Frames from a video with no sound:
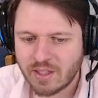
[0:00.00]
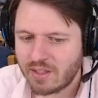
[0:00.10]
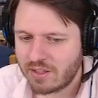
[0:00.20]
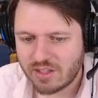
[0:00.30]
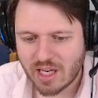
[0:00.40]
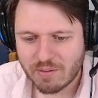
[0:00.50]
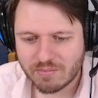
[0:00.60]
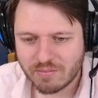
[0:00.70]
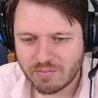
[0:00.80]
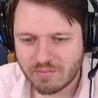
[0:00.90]
Same
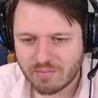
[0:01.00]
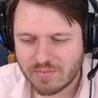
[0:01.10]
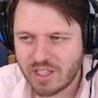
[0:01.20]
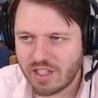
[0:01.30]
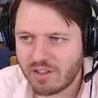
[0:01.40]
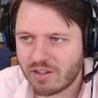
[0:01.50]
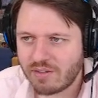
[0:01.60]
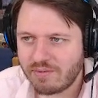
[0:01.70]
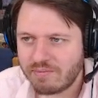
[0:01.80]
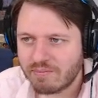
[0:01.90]

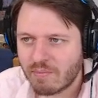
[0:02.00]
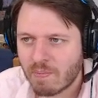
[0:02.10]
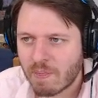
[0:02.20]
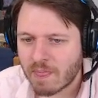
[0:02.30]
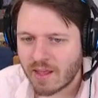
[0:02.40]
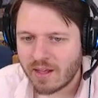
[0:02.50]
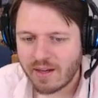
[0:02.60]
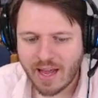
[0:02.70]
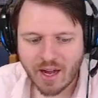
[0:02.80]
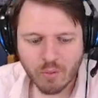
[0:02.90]
deal.
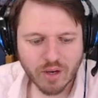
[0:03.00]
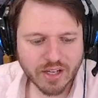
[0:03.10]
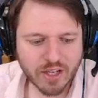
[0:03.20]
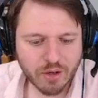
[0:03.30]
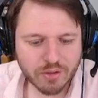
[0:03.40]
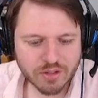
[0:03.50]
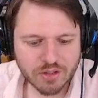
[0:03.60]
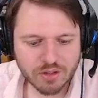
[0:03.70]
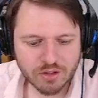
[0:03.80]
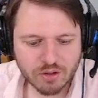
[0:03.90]
Now when I go
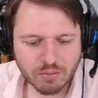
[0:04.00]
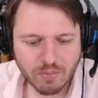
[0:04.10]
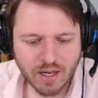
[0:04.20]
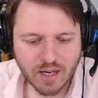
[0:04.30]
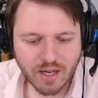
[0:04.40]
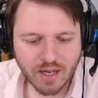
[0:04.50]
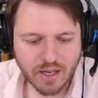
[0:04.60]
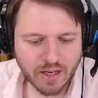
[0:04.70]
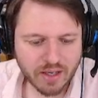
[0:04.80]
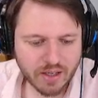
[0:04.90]
into
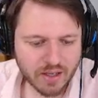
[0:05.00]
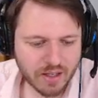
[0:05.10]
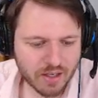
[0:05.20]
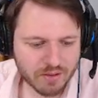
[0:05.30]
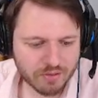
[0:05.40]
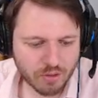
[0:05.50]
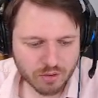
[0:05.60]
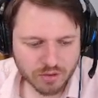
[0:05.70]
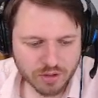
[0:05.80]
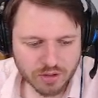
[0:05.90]
my
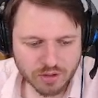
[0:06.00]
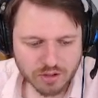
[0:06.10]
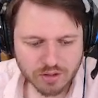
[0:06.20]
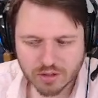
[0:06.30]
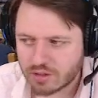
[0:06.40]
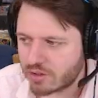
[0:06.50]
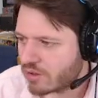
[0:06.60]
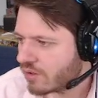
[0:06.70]
folders,